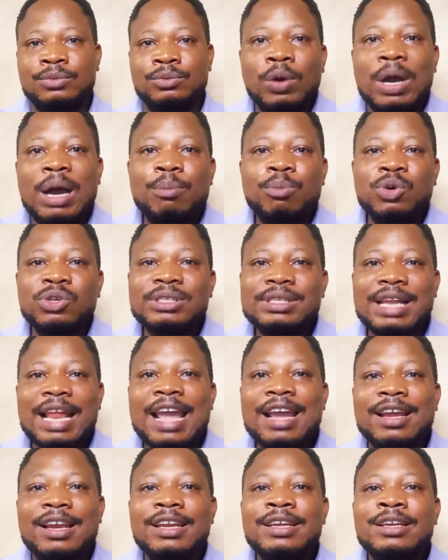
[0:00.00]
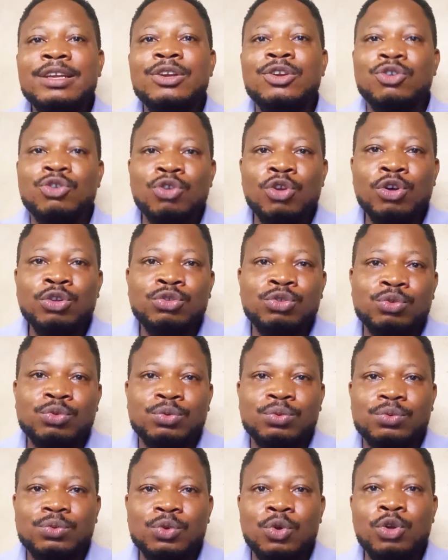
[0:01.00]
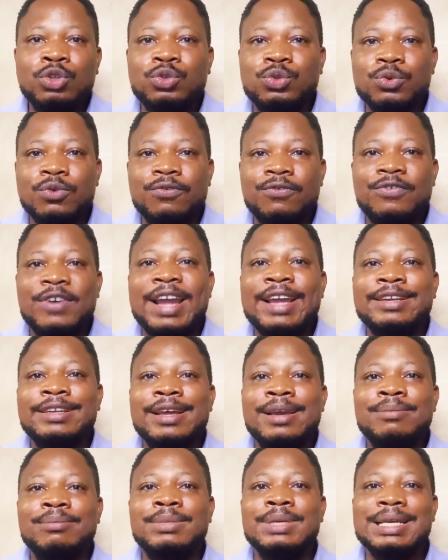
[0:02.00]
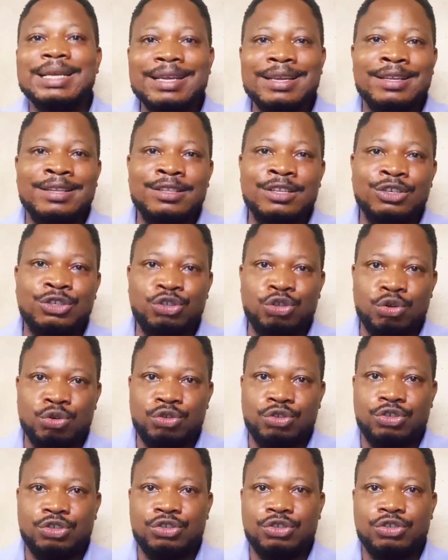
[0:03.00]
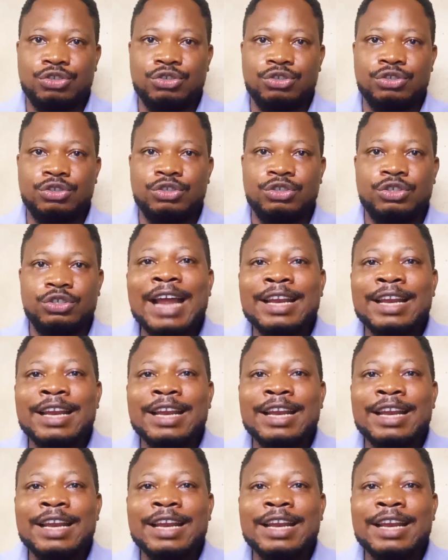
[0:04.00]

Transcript: you are most likely not going to find them in the church.